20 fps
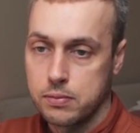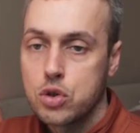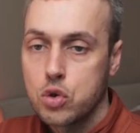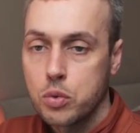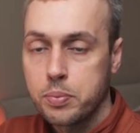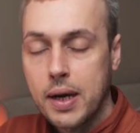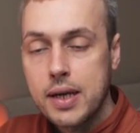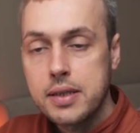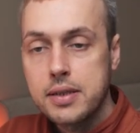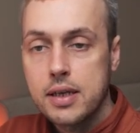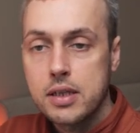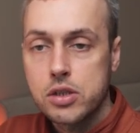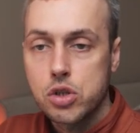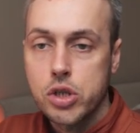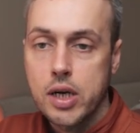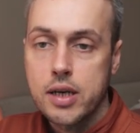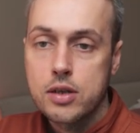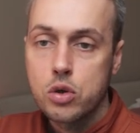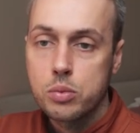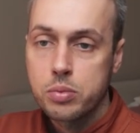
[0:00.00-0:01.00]
So PyTest
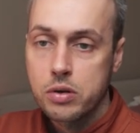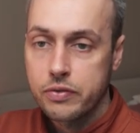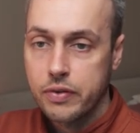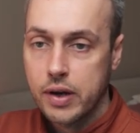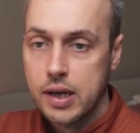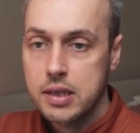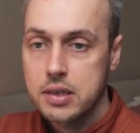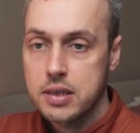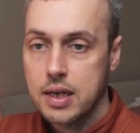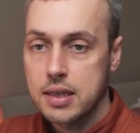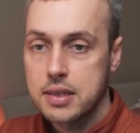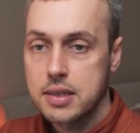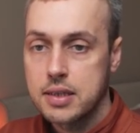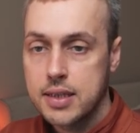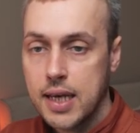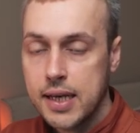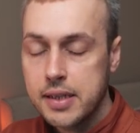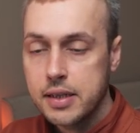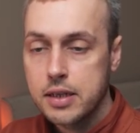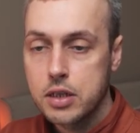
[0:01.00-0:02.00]
Django provides a
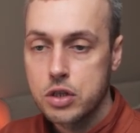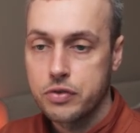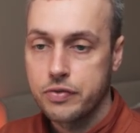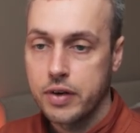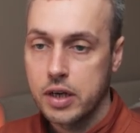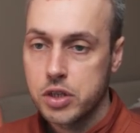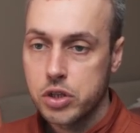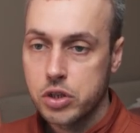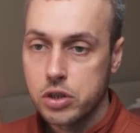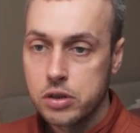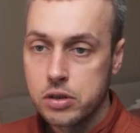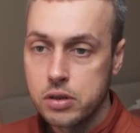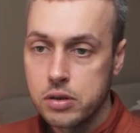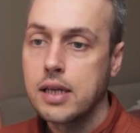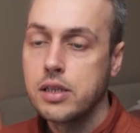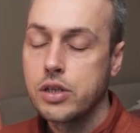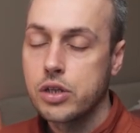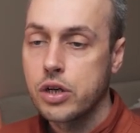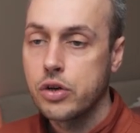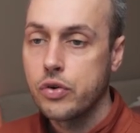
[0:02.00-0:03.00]
settings fixture,
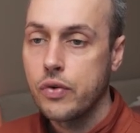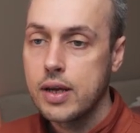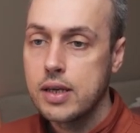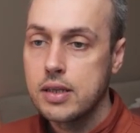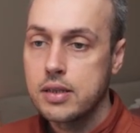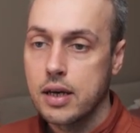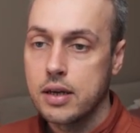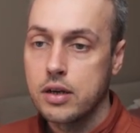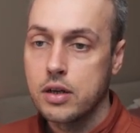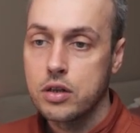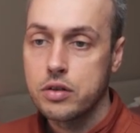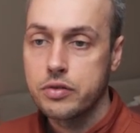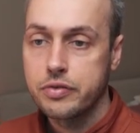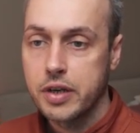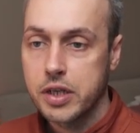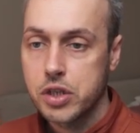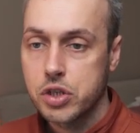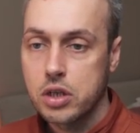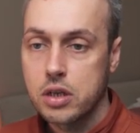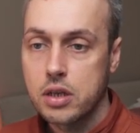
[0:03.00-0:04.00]
and you can write another
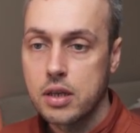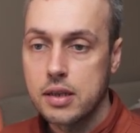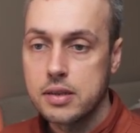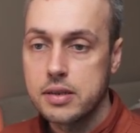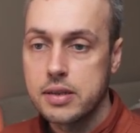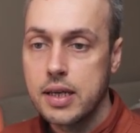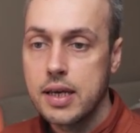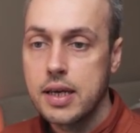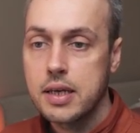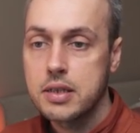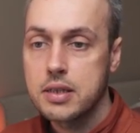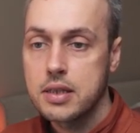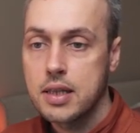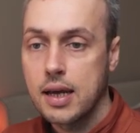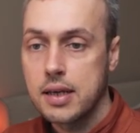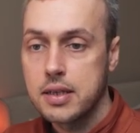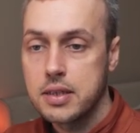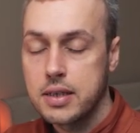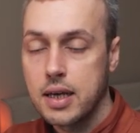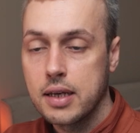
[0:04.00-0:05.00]
fixture that takes
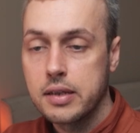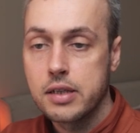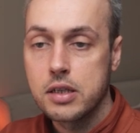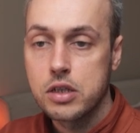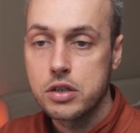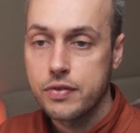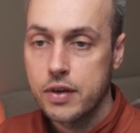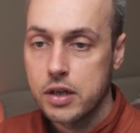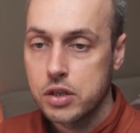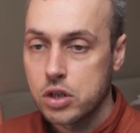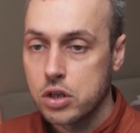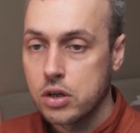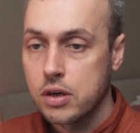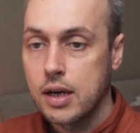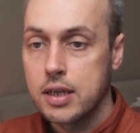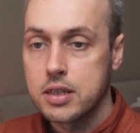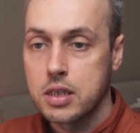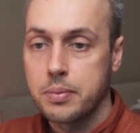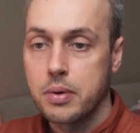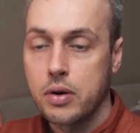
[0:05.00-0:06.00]
that settings fixture
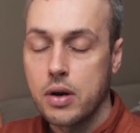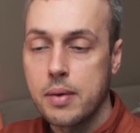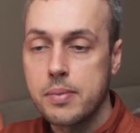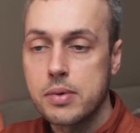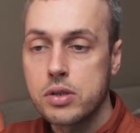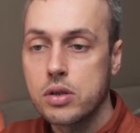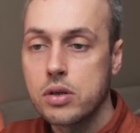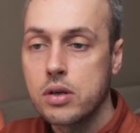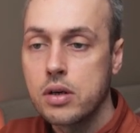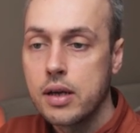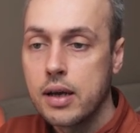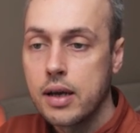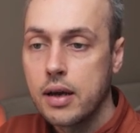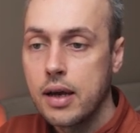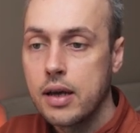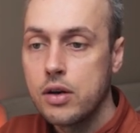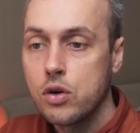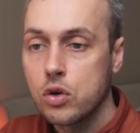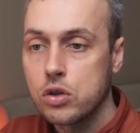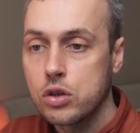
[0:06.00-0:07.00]
as a parameter
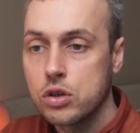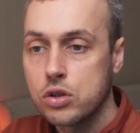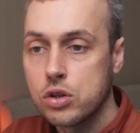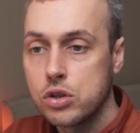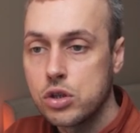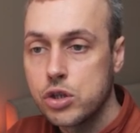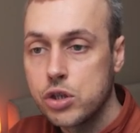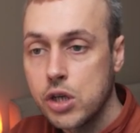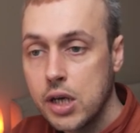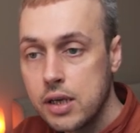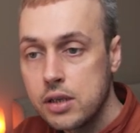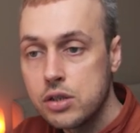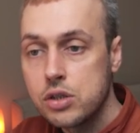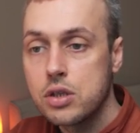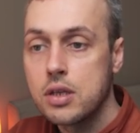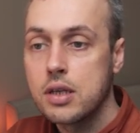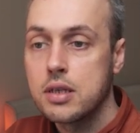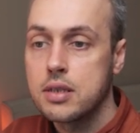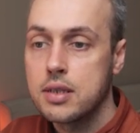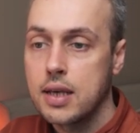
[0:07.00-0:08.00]
in order to
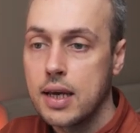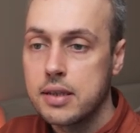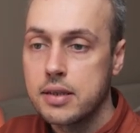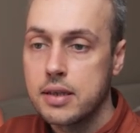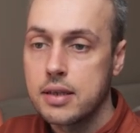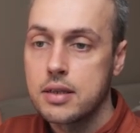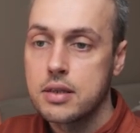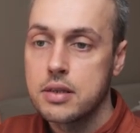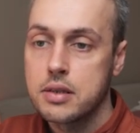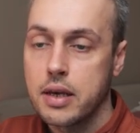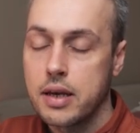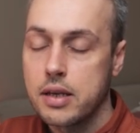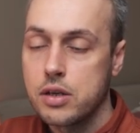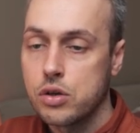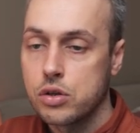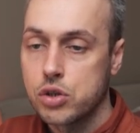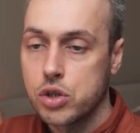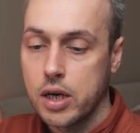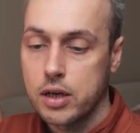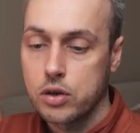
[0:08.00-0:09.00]
change the settings in
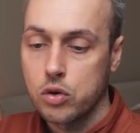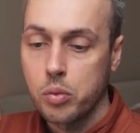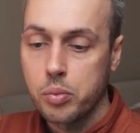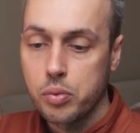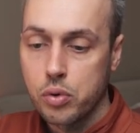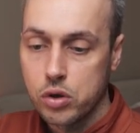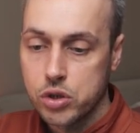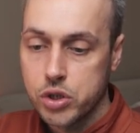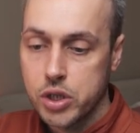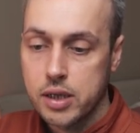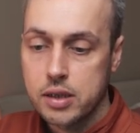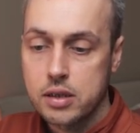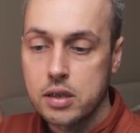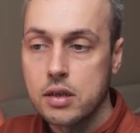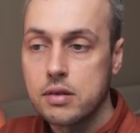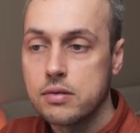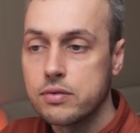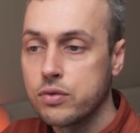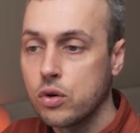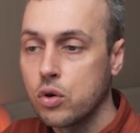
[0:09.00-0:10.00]
your Django project
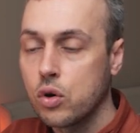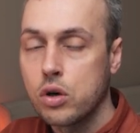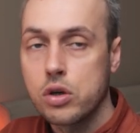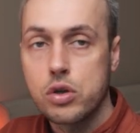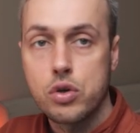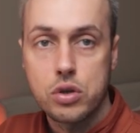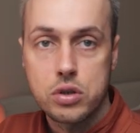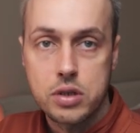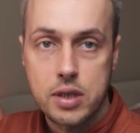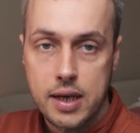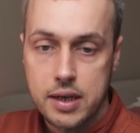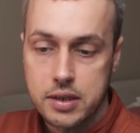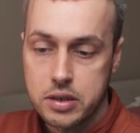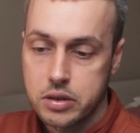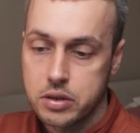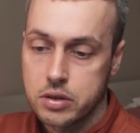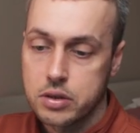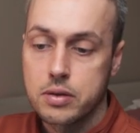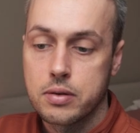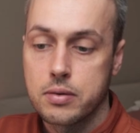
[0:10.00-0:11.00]
for your
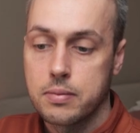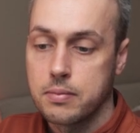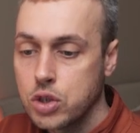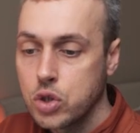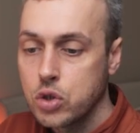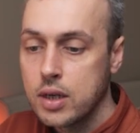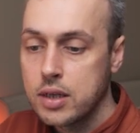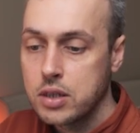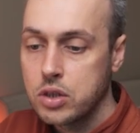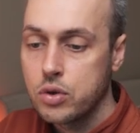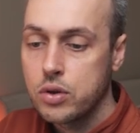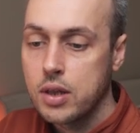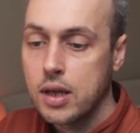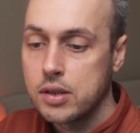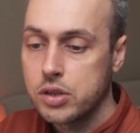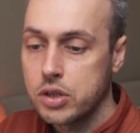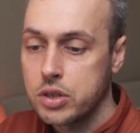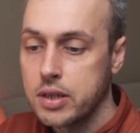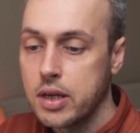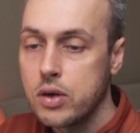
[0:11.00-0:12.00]
tests. So let's do
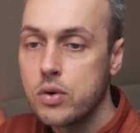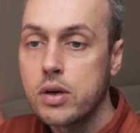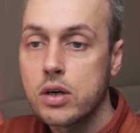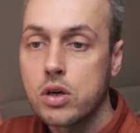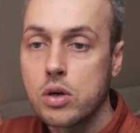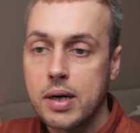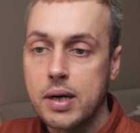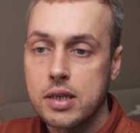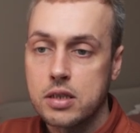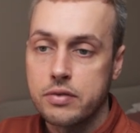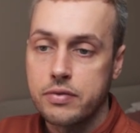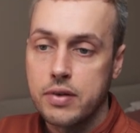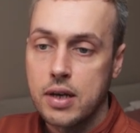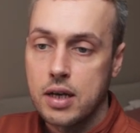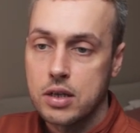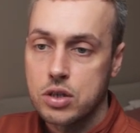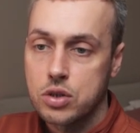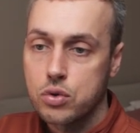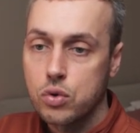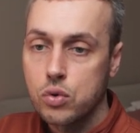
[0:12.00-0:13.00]
that just now back to
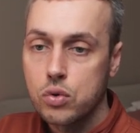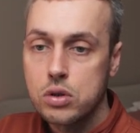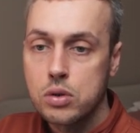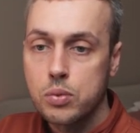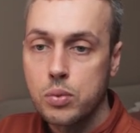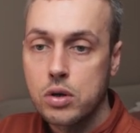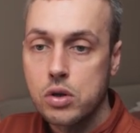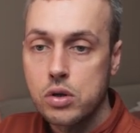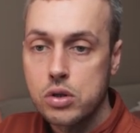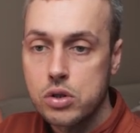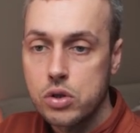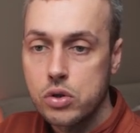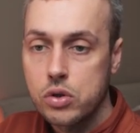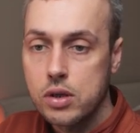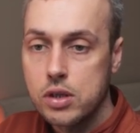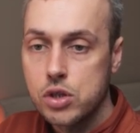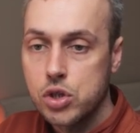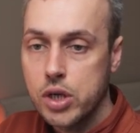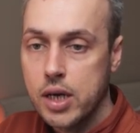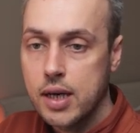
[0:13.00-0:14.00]
VS Code. We're going to
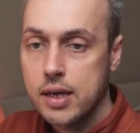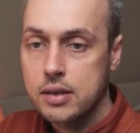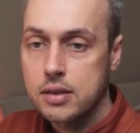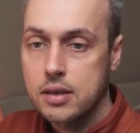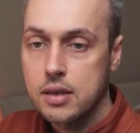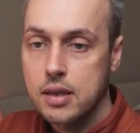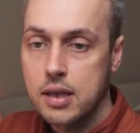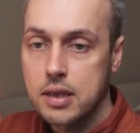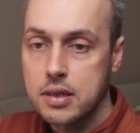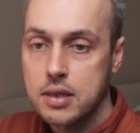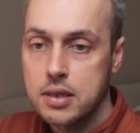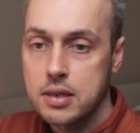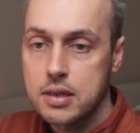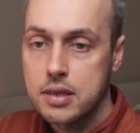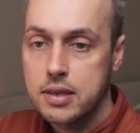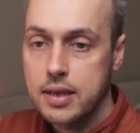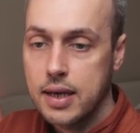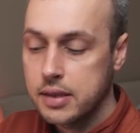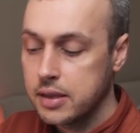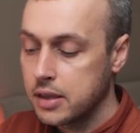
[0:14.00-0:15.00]
inject this
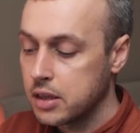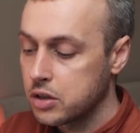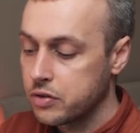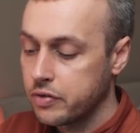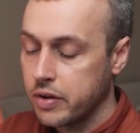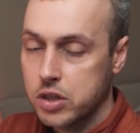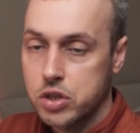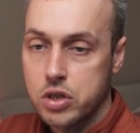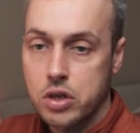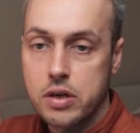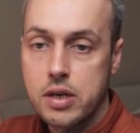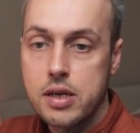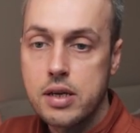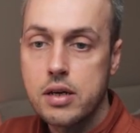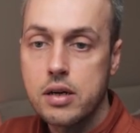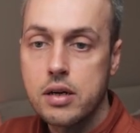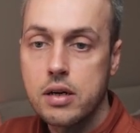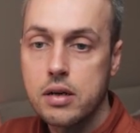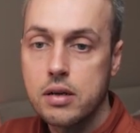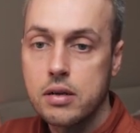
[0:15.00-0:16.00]
settings fixture
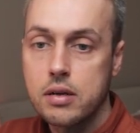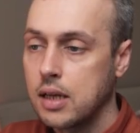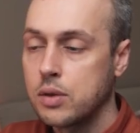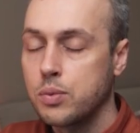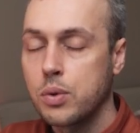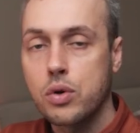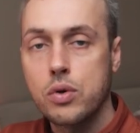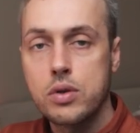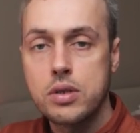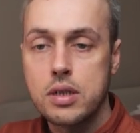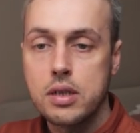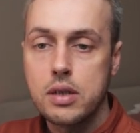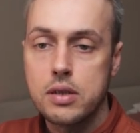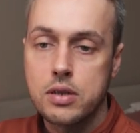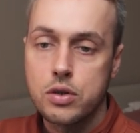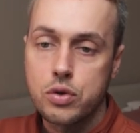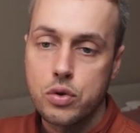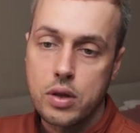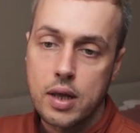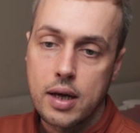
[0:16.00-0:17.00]
here, and we're going to need
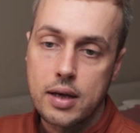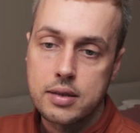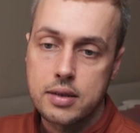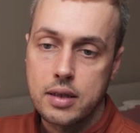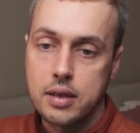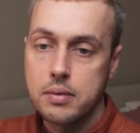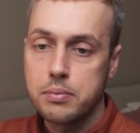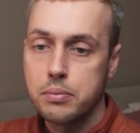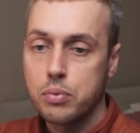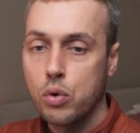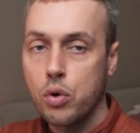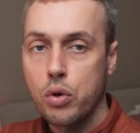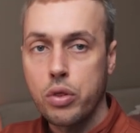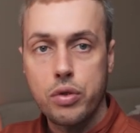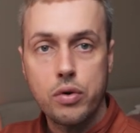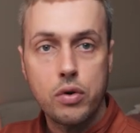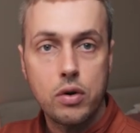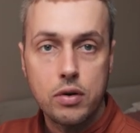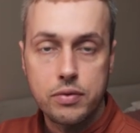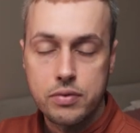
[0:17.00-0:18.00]
to do that in
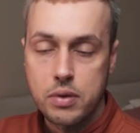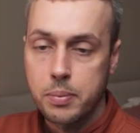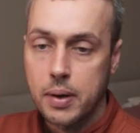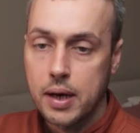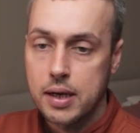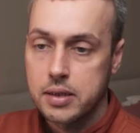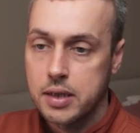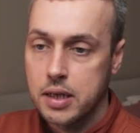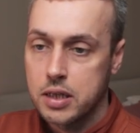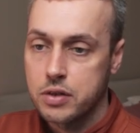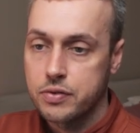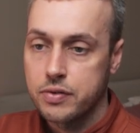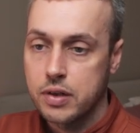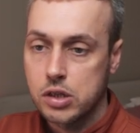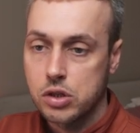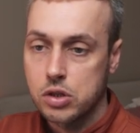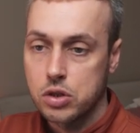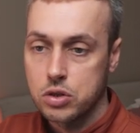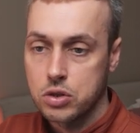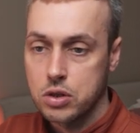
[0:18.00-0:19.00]
both of the PyTest
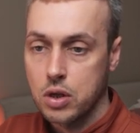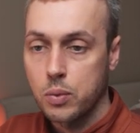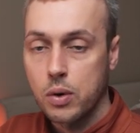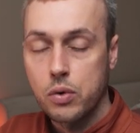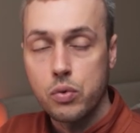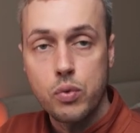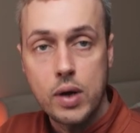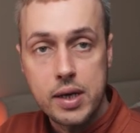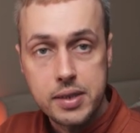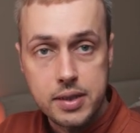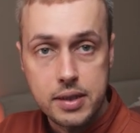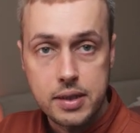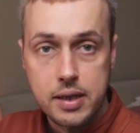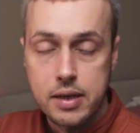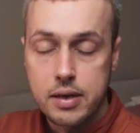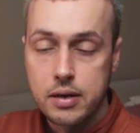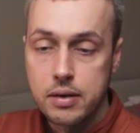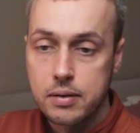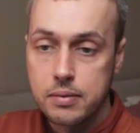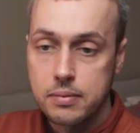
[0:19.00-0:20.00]
fixtures that we're writing
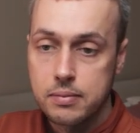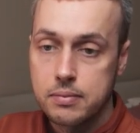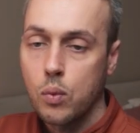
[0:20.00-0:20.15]
here.